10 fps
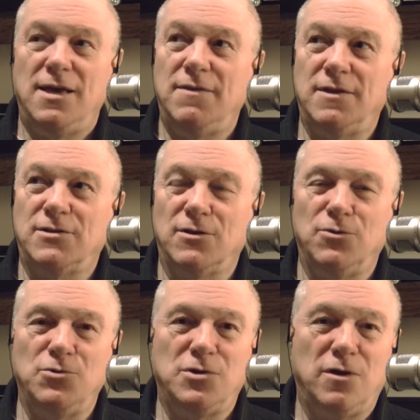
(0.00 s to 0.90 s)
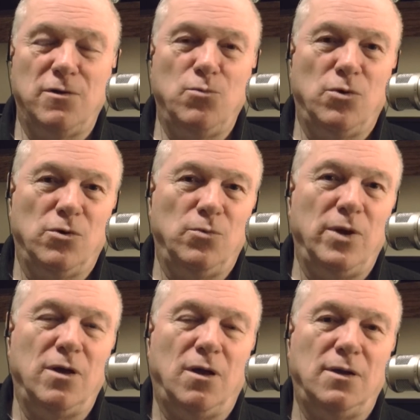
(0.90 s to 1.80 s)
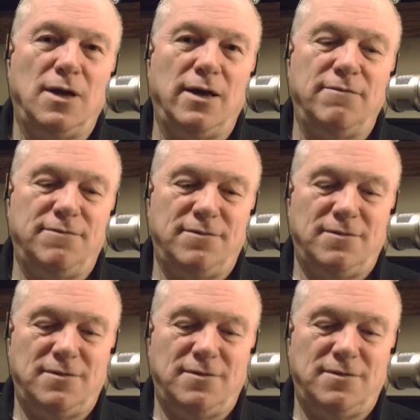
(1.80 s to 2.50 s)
in this illusionary world we call life.